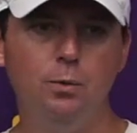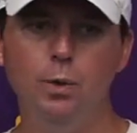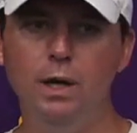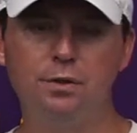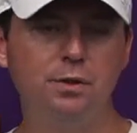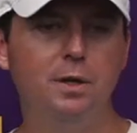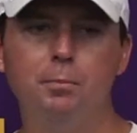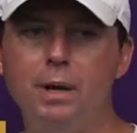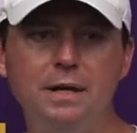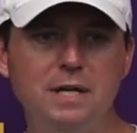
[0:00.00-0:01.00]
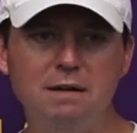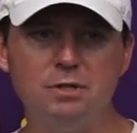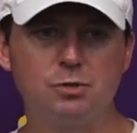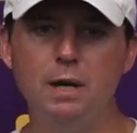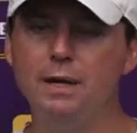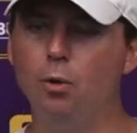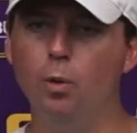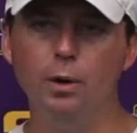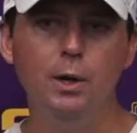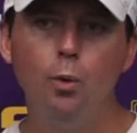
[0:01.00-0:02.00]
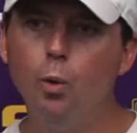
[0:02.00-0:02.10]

with Brad Davis, right, or